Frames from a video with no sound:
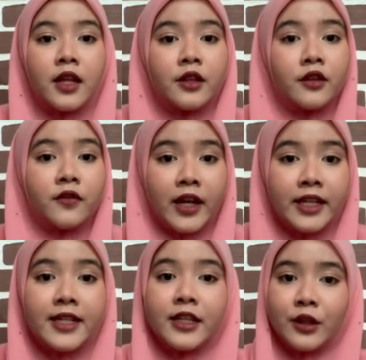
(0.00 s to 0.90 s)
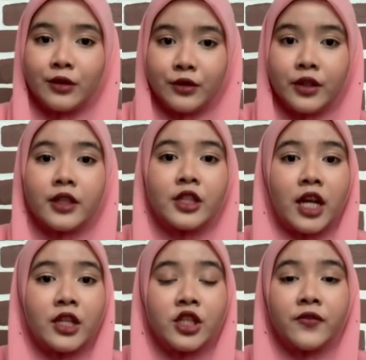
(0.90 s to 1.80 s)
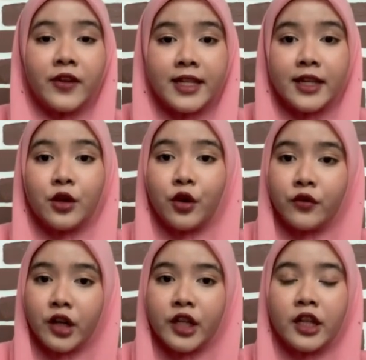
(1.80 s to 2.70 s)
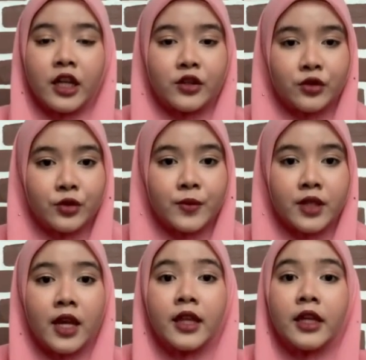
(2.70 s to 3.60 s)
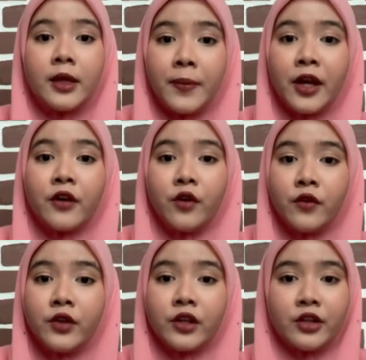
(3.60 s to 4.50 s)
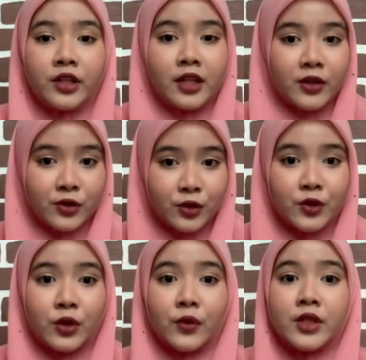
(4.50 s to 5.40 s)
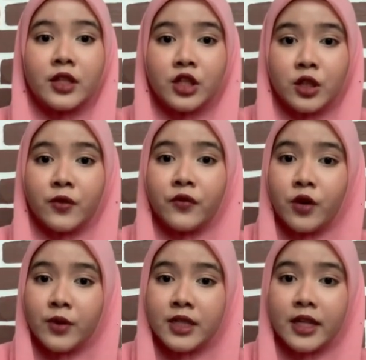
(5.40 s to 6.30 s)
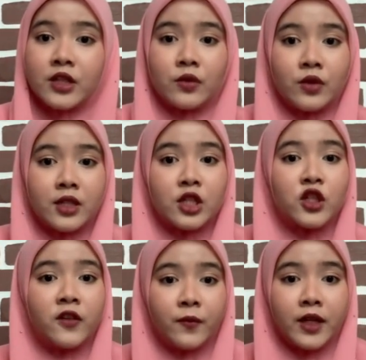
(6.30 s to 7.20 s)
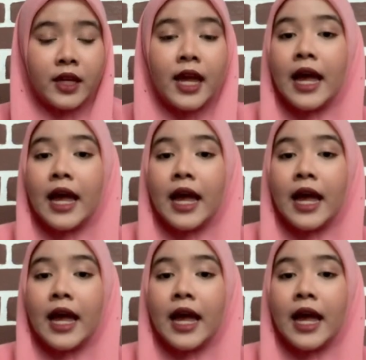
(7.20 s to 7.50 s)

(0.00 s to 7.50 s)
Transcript: The findings include the challenges faced in overcrowding classrooms, the impact of overcrowded classrooms towards teachers' performance and students' achievement,